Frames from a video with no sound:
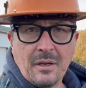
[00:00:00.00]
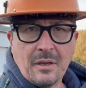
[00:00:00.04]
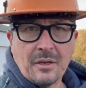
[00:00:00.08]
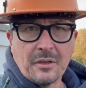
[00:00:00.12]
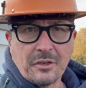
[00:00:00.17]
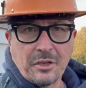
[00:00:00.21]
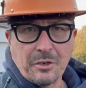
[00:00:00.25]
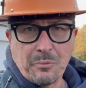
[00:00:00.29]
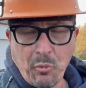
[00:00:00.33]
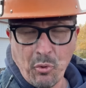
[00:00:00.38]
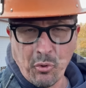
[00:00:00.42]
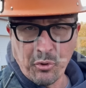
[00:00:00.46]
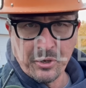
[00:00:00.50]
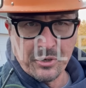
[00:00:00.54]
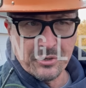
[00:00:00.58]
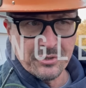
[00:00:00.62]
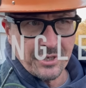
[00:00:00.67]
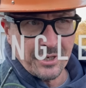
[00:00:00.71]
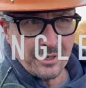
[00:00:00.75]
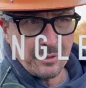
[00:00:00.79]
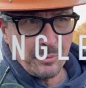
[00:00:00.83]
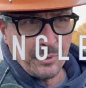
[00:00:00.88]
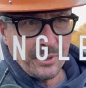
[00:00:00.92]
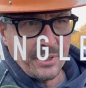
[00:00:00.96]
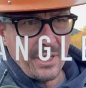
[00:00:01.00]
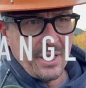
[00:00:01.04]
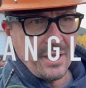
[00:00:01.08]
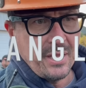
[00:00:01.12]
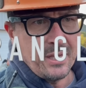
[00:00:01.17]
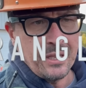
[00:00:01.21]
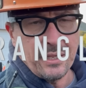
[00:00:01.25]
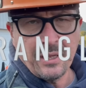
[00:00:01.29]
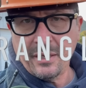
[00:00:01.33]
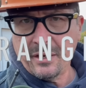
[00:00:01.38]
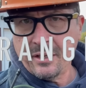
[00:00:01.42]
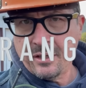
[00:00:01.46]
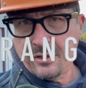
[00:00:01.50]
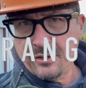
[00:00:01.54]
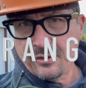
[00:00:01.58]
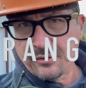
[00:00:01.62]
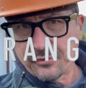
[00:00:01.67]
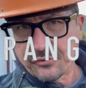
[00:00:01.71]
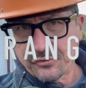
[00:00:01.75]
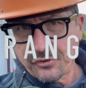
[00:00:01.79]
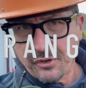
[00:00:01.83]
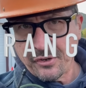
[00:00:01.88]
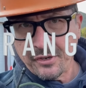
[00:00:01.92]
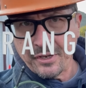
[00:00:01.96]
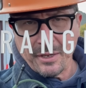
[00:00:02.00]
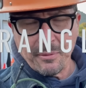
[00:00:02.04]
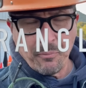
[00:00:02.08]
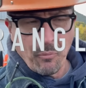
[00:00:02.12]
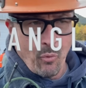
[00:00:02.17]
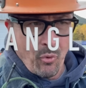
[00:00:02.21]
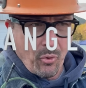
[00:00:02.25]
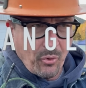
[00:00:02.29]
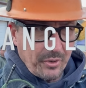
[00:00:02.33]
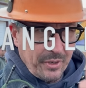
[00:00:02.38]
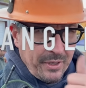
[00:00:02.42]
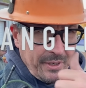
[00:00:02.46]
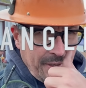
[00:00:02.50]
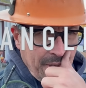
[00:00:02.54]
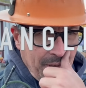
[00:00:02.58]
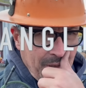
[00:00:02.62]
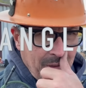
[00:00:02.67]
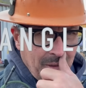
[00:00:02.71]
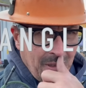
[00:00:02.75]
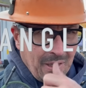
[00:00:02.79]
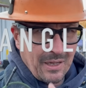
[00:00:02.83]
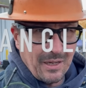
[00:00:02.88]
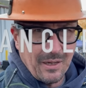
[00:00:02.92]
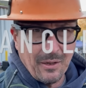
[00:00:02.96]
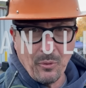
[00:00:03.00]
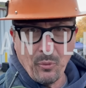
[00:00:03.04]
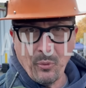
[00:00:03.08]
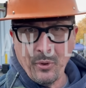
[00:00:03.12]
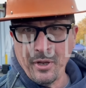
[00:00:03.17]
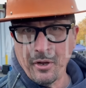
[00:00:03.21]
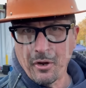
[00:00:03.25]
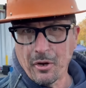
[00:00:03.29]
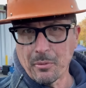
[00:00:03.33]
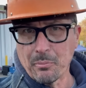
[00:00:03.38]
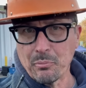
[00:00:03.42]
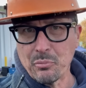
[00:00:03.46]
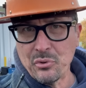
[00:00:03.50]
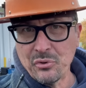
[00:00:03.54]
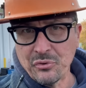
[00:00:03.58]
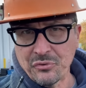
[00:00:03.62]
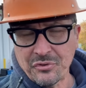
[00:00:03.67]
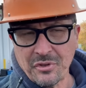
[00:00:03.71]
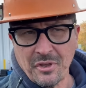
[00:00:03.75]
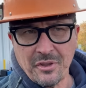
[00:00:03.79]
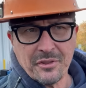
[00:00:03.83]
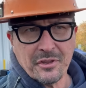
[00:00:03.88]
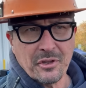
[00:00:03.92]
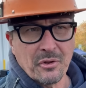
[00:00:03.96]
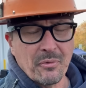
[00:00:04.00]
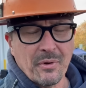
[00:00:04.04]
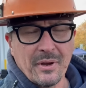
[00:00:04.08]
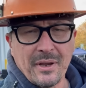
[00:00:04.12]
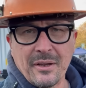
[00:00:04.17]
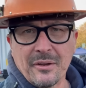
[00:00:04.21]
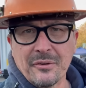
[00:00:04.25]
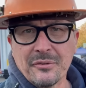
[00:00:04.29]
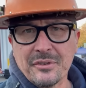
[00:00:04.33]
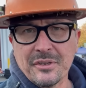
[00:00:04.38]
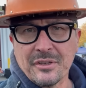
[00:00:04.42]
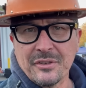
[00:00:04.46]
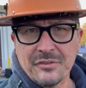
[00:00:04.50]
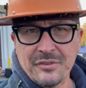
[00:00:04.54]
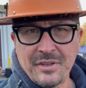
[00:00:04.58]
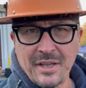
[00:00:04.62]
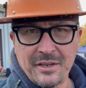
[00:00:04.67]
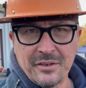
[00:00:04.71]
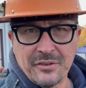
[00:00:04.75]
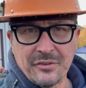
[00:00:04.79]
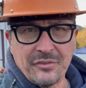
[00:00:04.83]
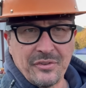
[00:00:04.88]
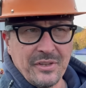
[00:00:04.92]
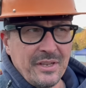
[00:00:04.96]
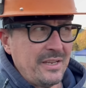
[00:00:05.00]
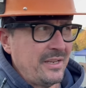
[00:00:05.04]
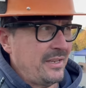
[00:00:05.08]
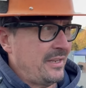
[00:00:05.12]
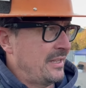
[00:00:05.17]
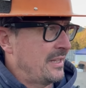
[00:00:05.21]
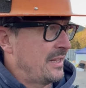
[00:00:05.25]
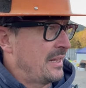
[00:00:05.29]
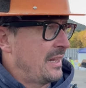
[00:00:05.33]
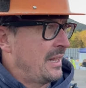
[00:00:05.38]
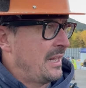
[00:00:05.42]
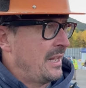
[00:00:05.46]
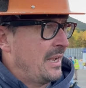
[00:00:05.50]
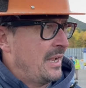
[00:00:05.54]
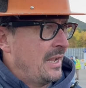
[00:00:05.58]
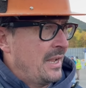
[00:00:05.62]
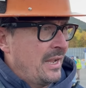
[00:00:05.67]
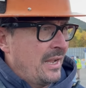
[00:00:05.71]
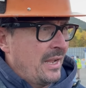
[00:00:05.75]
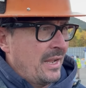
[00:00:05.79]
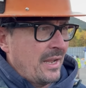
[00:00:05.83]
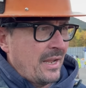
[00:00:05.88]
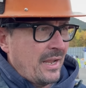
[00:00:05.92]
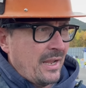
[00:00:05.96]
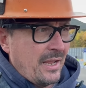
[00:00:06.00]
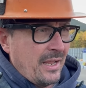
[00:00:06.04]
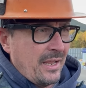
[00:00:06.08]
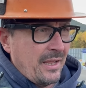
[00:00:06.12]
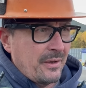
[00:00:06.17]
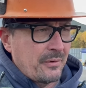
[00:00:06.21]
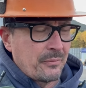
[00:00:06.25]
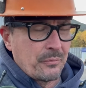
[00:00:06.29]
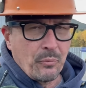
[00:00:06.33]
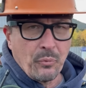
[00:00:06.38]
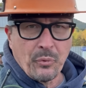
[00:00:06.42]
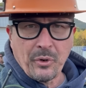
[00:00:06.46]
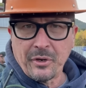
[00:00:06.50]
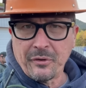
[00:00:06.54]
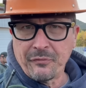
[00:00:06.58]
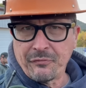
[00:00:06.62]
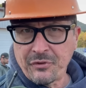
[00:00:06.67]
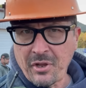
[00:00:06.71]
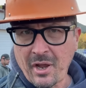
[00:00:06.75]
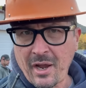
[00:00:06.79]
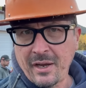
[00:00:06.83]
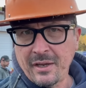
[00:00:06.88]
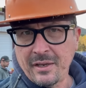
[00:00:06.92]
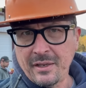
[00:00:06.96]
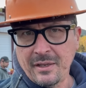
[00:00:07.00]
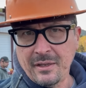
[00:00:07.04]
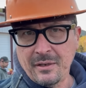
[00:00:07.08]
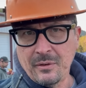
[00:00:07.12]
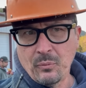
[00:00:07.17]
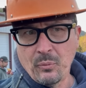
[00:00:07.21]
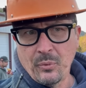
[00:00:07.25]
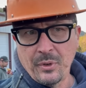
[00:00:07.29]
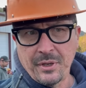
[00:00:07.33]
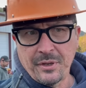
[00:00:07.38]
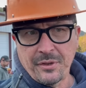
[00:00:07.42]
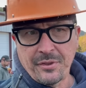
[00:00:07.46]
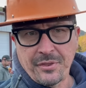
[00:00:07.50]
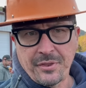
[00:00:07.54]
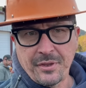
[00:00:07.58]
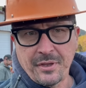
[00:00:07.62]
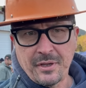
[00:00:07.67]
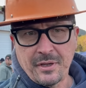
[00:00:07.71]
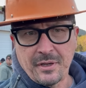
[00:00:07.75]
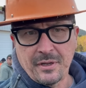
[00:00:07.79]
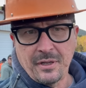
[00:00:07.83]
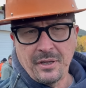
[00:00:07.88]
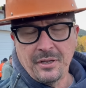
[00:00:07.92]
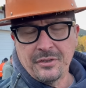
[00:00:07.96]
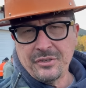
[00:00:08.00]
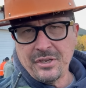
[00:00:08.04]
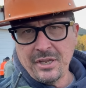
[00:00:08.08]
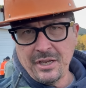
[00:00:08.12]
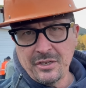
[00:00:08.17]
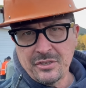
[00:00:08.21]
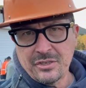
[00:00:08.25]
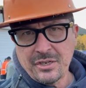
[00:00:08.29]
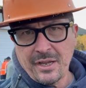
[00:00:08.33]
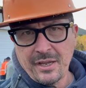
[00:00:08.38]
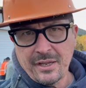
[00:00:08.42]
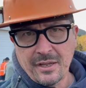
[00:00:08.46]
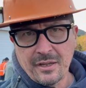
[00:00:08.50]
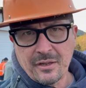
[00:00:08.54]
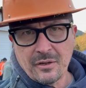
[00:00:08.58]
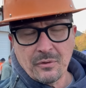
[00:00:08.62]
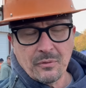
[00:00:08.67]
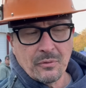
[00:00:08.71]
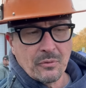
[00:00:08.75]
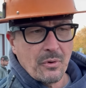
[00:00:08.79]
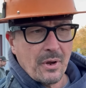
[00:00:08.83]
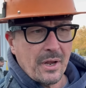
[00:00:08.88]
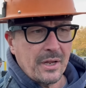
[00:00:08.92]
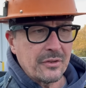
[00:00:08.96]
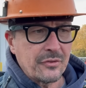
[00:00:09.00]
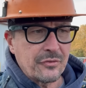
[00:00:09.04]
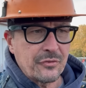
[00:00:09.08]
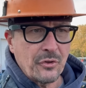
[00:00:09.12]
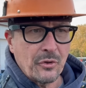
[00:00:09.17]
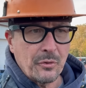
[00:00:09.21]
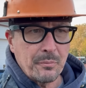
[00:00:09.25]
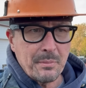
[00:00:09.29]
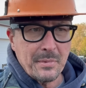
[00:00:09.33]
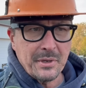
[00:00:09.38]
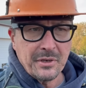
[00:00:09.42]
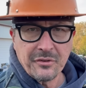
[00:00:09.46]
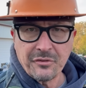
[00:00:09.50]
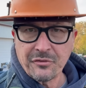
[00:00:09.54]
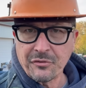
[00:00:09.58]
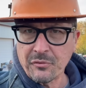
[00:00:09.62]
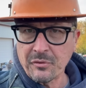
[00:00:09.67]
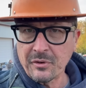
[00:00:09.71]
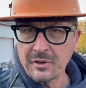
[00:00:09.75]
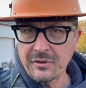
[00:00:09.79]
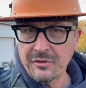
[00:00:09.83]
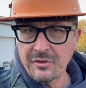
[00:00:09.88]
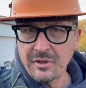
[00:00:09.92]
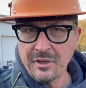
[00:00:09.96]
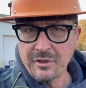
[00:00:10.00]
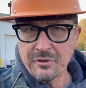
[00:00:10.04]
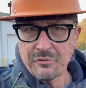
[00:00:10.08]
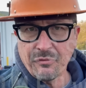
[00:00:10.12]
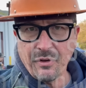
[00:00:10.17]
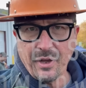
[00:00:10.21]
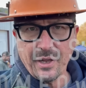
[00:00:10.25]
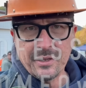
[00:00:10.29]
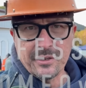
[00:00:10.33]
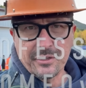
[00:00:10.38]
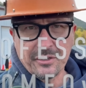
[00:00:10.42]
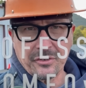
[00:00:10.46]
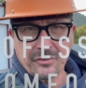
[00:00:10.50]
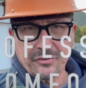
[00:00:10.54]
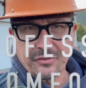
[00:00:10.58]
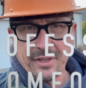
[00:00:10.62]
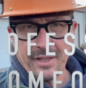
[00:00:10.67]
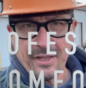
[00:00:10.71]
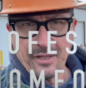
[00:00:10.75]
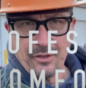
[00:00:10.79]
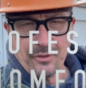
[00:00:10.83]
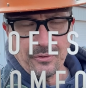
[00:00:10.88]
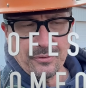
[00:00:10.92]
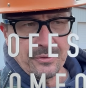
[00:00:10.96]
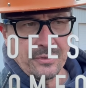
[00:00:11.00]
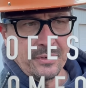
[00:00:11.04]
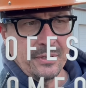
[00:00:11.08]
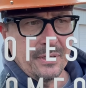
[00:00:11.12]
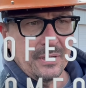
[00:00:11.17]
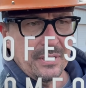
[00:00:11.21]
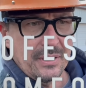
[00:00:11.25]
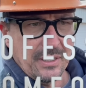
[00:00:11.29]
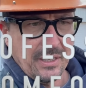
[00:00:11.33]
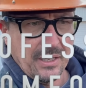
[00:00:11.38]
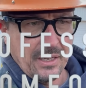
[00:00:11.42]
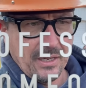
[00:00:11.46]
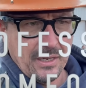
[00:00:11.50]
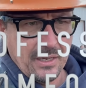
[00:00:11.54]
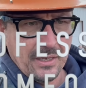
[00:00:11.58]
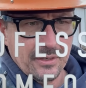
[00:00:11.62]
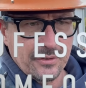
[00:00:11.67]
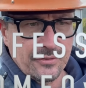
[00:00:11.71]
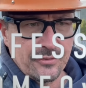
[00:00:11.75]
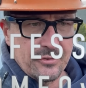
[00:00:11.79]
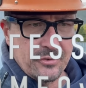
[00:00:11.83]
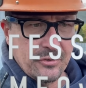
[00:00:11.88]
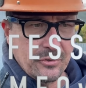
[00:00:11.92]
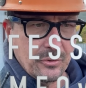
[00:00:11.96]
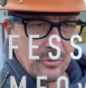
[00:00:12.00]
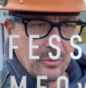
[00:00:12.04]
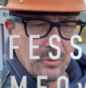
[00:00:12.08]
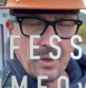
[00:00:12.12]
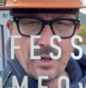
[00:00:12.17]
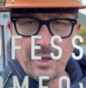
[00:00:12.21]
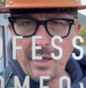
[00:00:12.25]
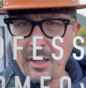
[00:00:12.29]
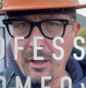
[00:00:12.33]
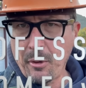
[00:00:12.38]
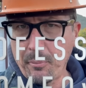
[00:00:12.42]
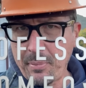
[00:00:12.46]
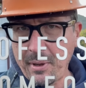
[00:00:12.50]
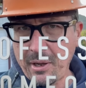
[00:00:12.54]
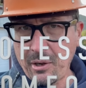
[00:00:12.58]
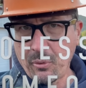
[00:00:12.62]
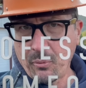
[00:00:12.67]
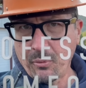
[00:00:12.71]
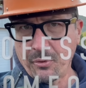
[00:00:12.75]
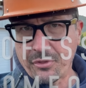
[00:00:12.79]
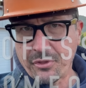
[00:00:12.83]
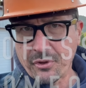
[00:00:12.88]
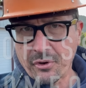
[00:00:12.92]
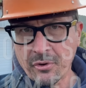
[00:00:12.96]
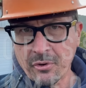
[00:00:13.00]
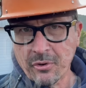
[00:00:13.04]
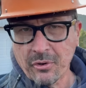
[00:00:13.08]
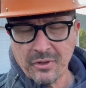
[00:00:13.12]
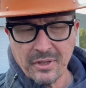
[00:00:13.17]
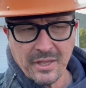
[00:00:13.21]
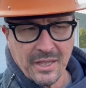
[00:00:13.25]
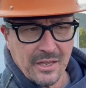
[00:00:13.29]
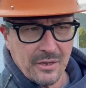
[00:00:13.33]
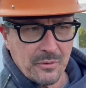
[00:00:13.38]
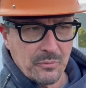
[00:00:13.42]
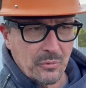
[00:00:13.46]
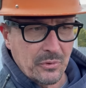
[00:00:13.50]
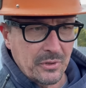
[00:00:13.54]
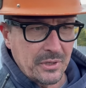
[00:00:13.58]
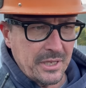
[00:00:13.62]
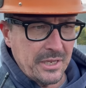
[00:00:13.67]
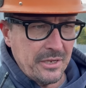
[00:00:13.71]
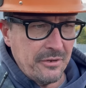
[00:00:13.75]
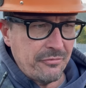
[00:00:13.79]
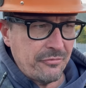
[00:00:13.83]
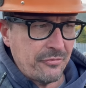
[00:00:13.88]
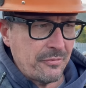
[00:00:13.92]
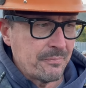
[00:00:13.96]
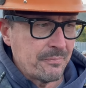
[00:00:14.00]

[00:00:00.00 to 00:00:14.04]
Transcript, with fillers: Good morning, gentlemen. It is Sunday morning. Uh, we are boots on the ground in Tennessee, and we've tied in with uh, TJ at Grindstone Ministries. He invited us down uh, to uh, help out with the hurricane relief.